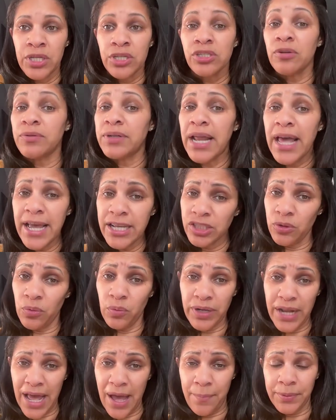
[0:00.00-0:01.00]
So when I asked her
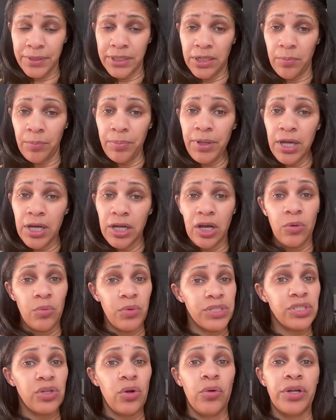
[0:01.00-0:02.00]
what happened in the book or
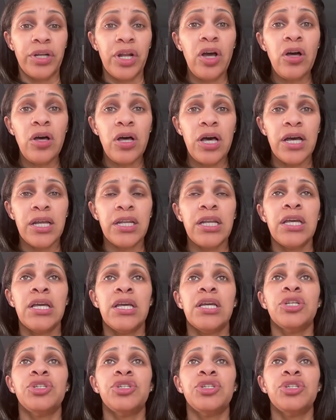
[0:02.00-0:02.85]
what's going on,